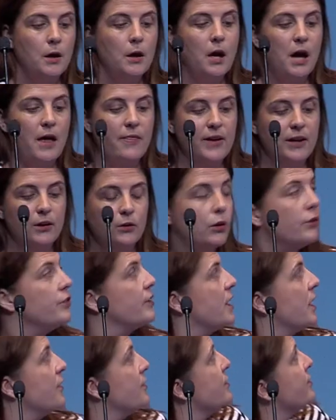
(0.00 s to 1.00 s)
And then on
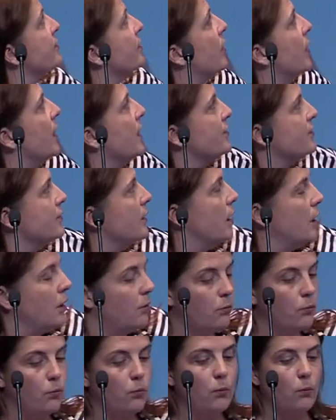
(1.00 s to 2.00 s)
the other side,
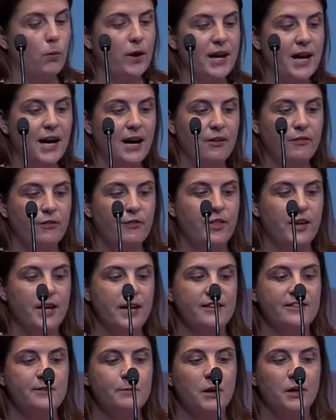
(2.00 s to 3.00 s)
um, we have
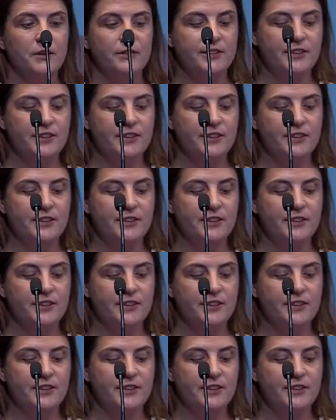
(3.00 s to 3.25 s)
the Smart